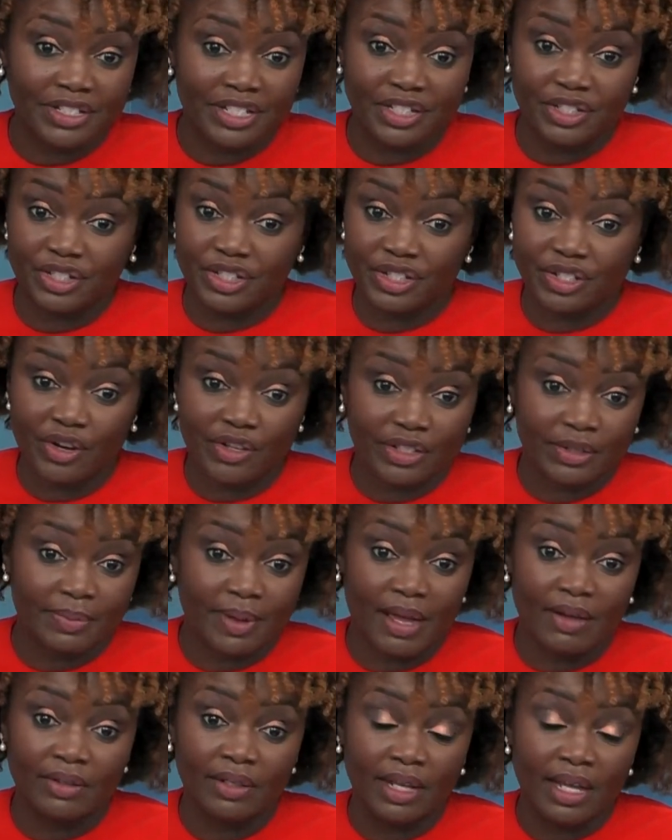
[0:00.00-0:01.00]
I just talked
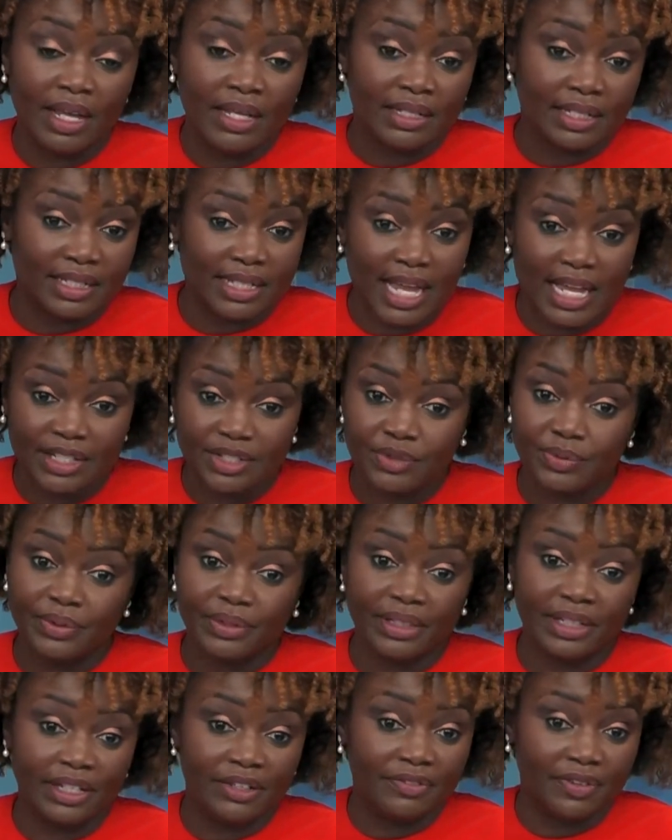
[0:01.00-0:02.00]
about disaster
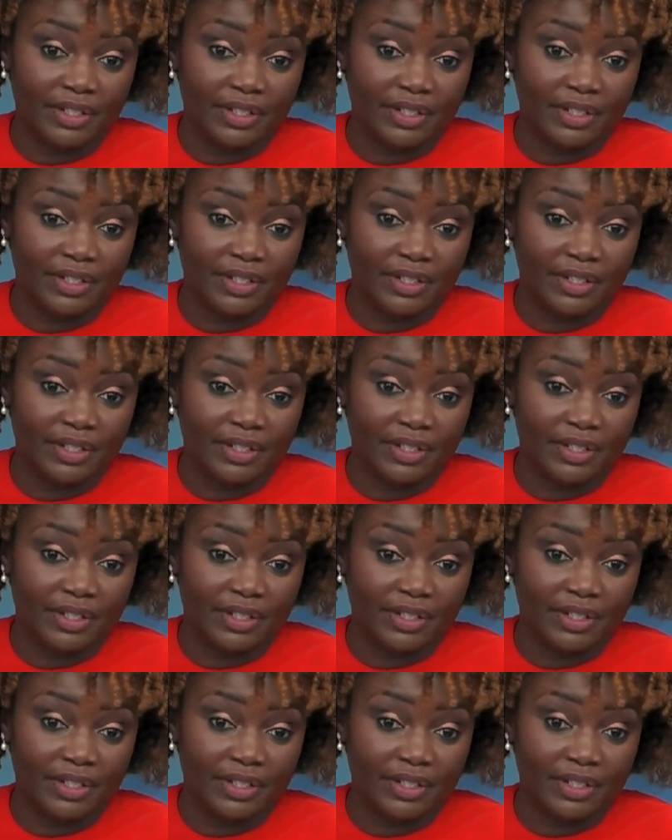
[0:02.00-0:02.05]
relief.